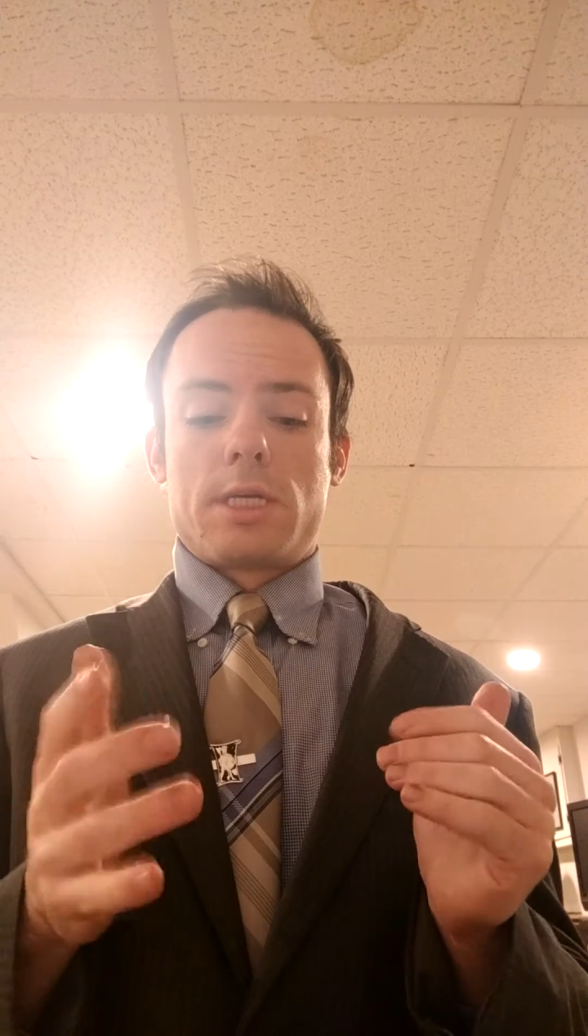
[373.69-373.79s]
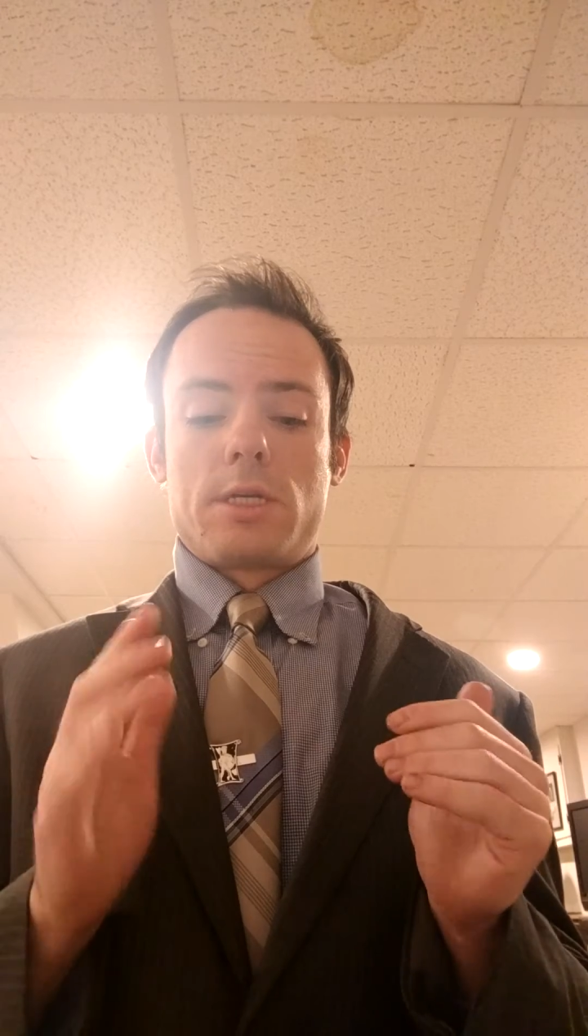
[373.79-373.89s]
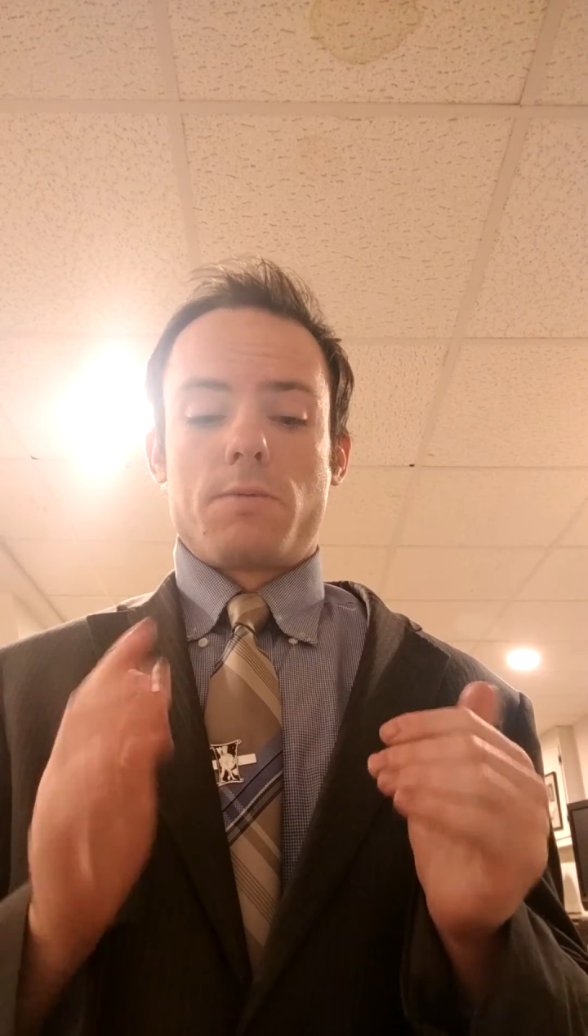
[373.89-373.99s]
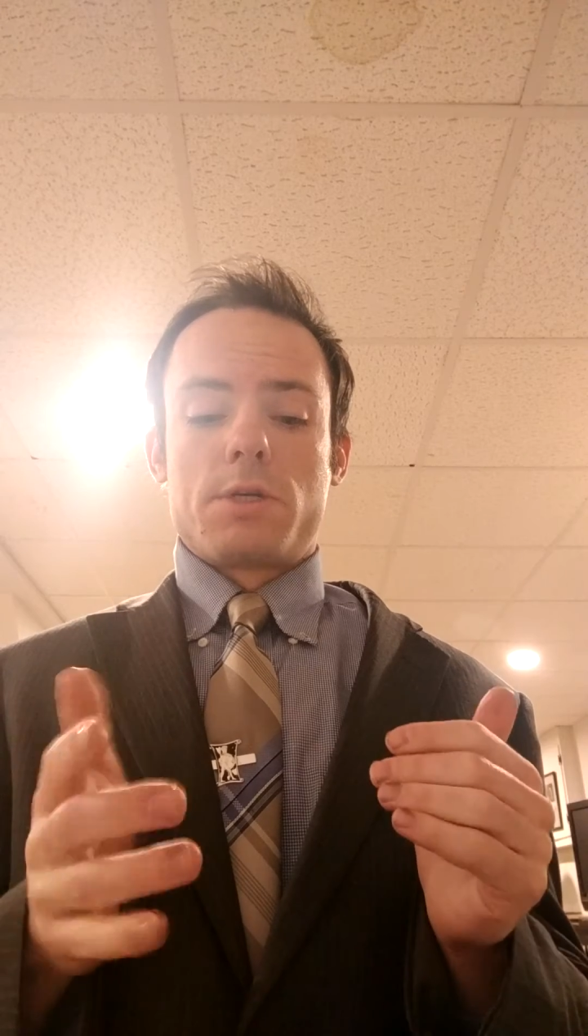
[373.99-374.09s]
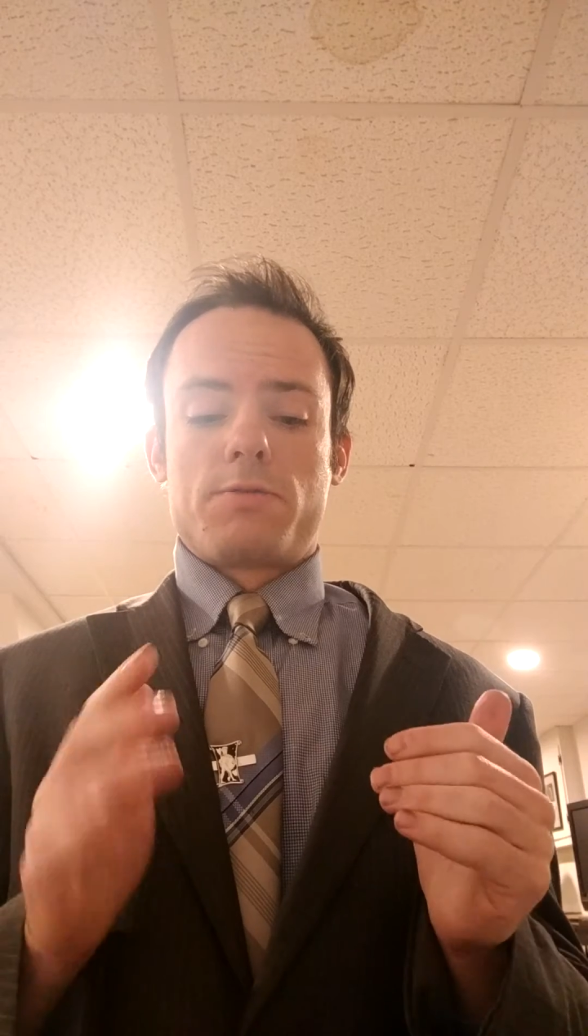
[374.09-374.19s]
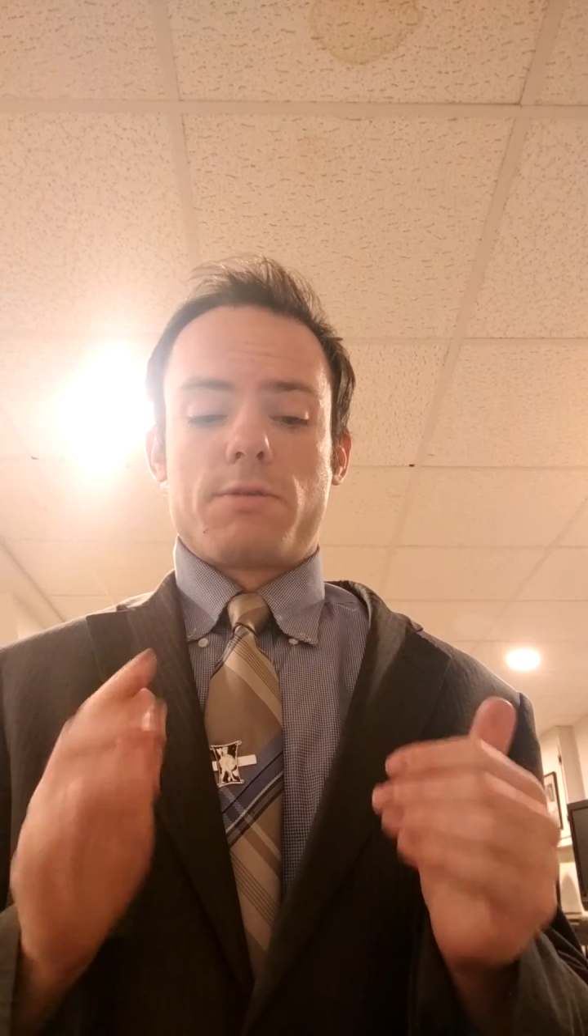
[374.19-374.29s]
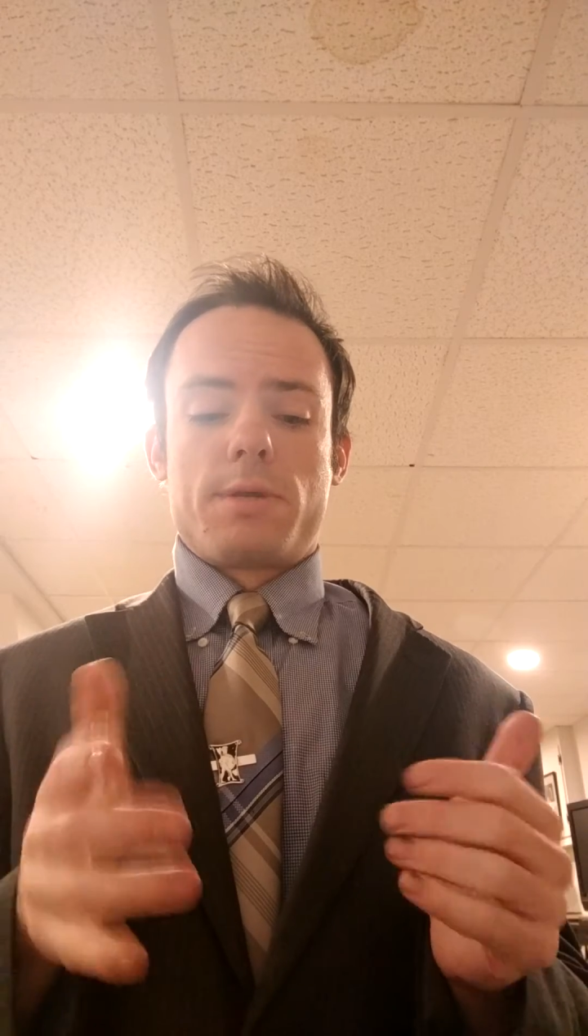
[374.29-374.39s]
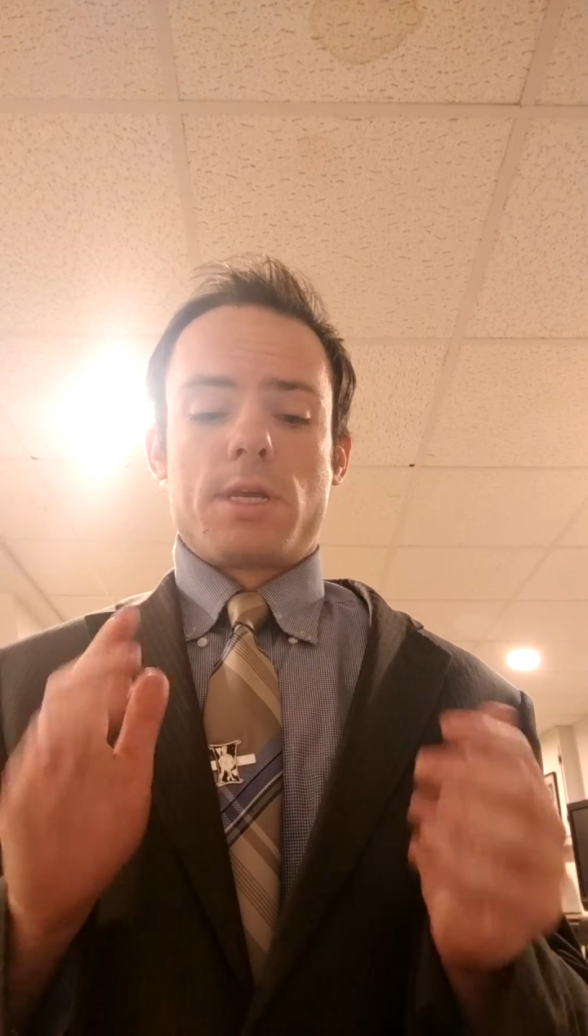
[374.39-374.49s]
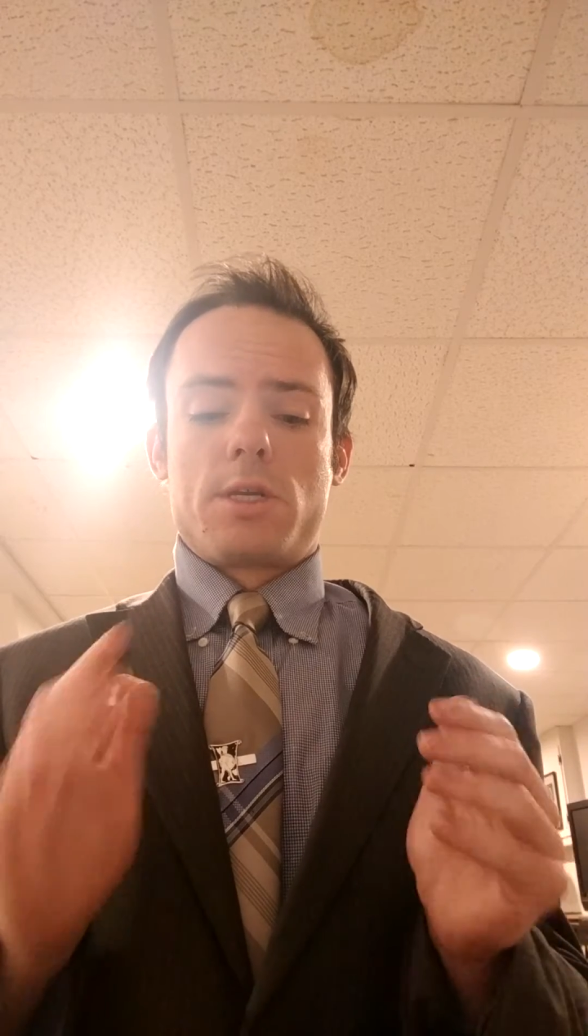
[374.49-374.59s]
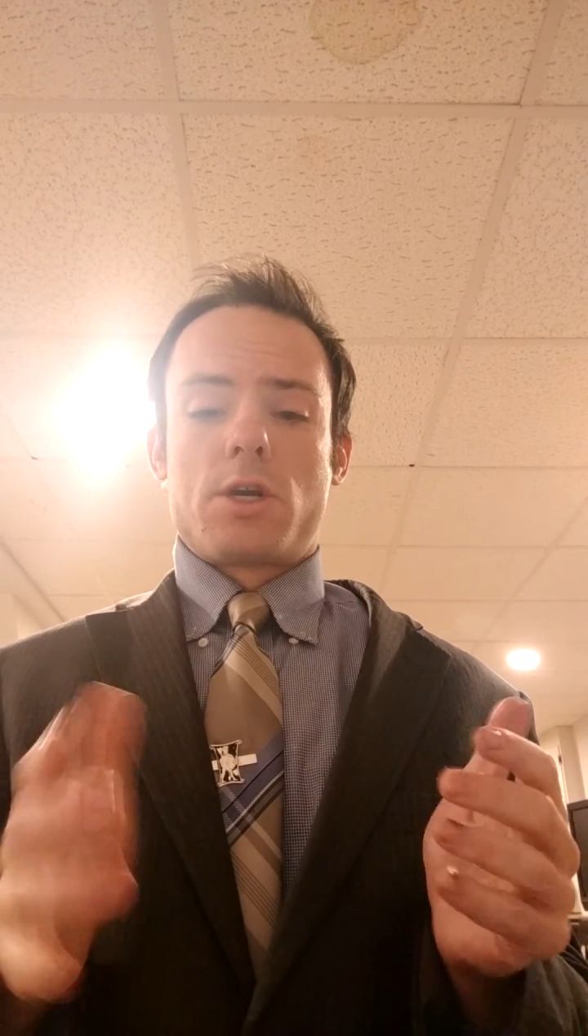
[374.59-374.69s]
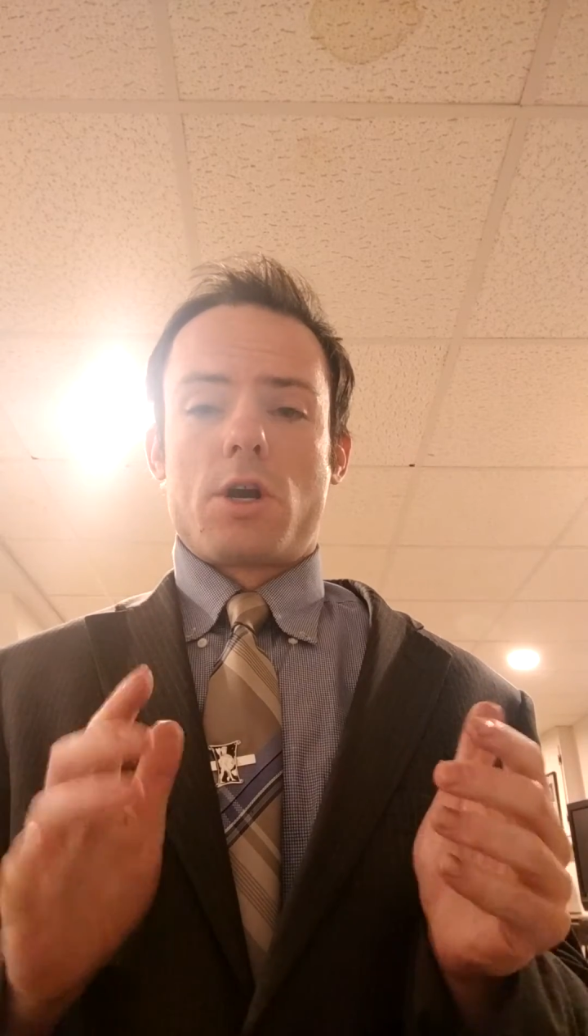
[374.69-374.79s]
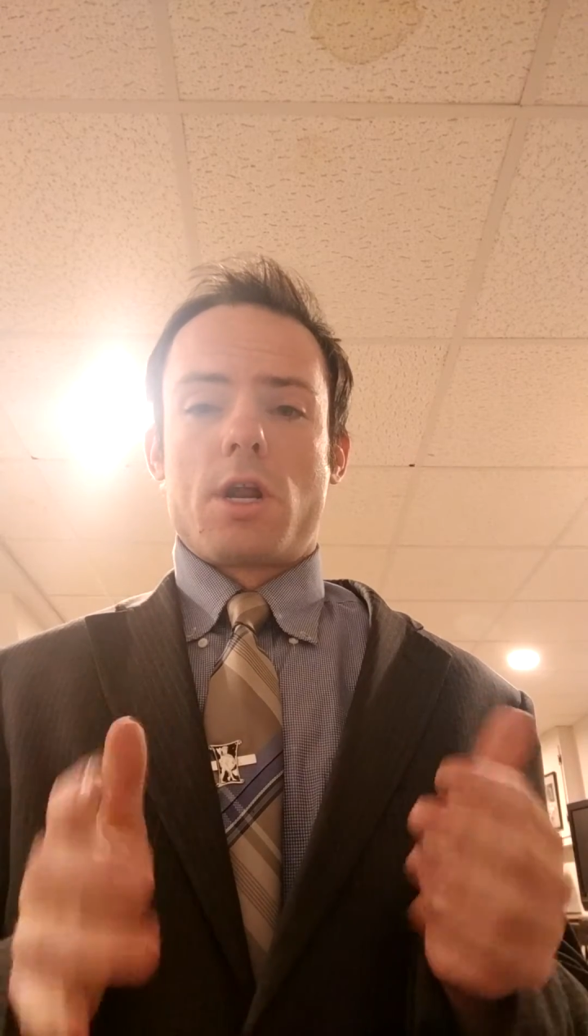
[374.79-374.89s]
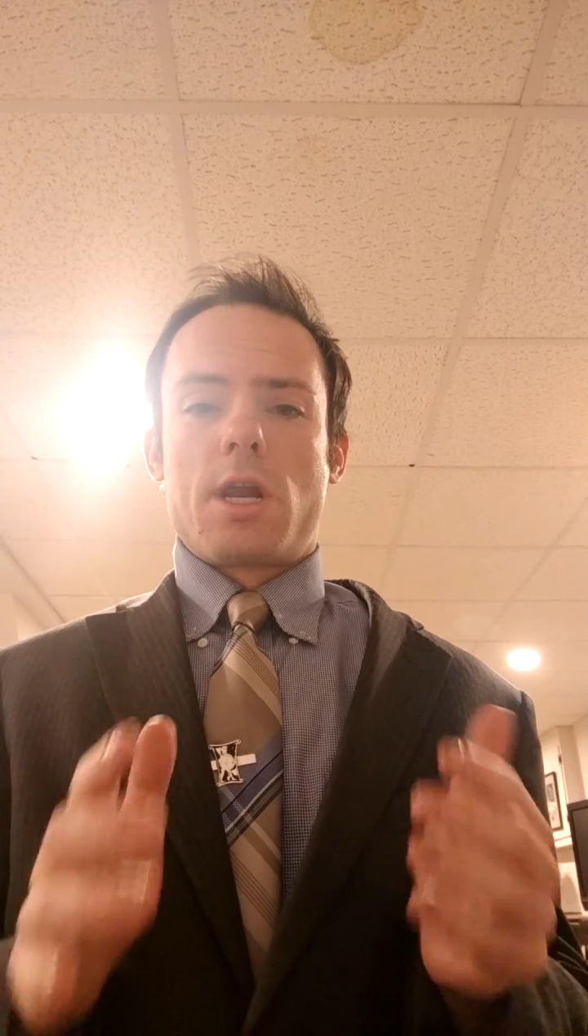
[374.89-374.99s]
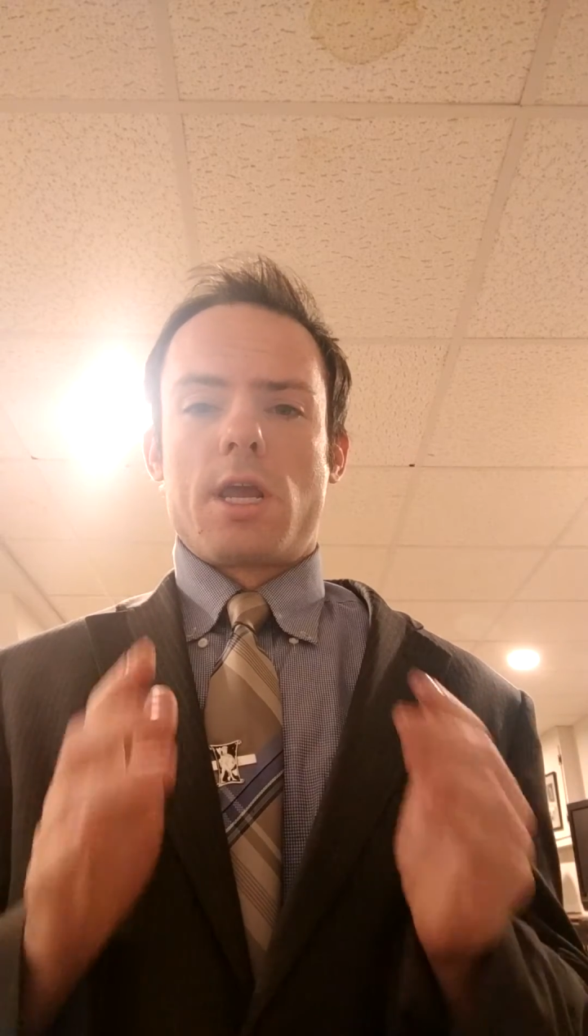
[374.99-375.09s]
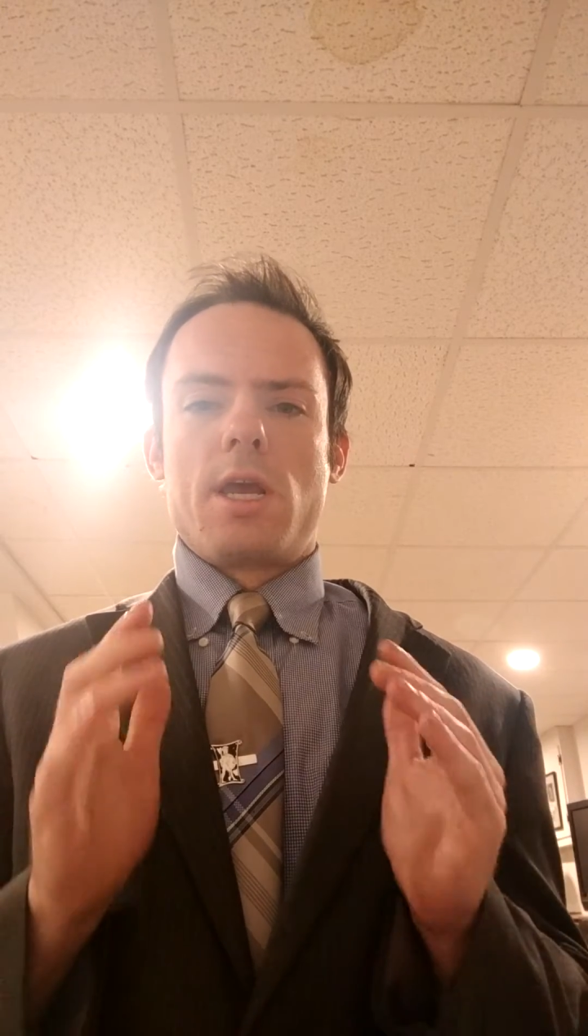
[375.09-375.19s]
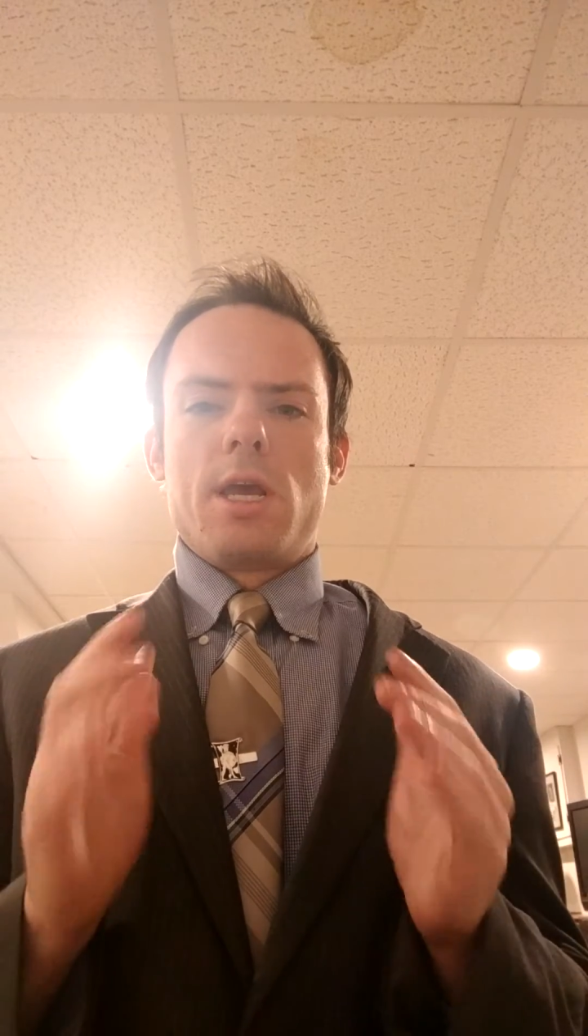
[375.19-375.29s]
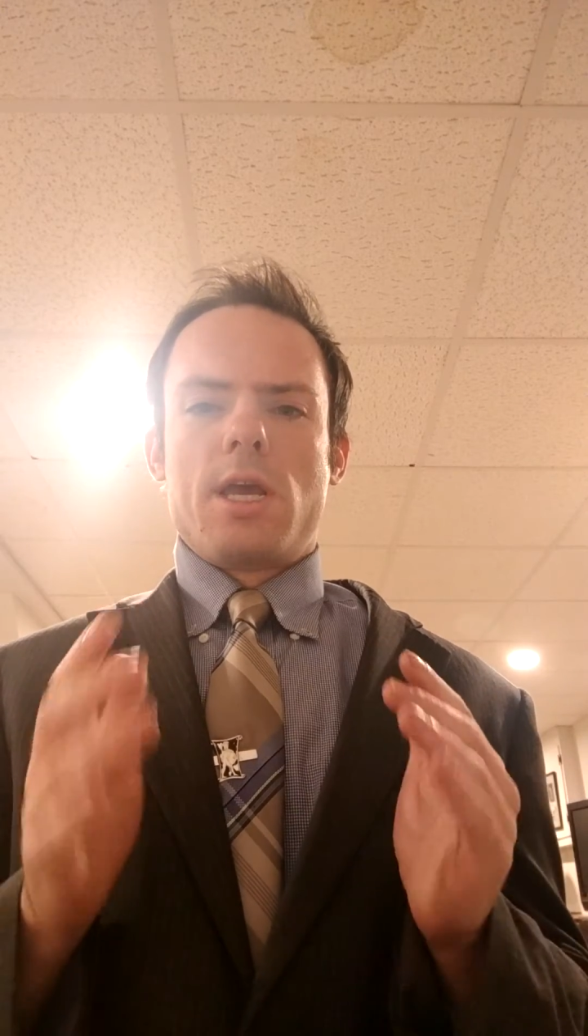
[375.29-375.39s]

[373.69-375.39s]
as he was from the eternity.